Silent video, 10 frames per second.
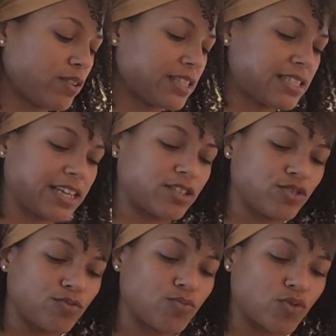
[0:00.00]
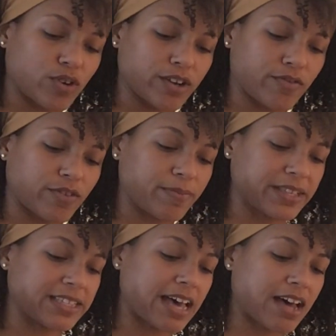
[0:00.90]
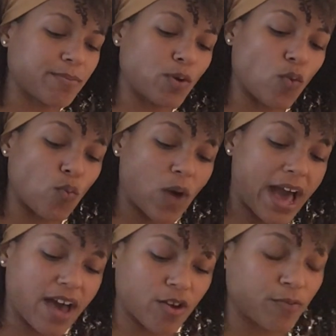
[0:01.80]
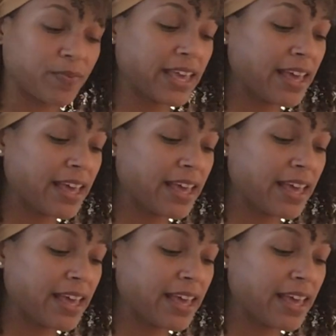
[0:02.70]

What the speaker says: Let's take two more from the top. Wow.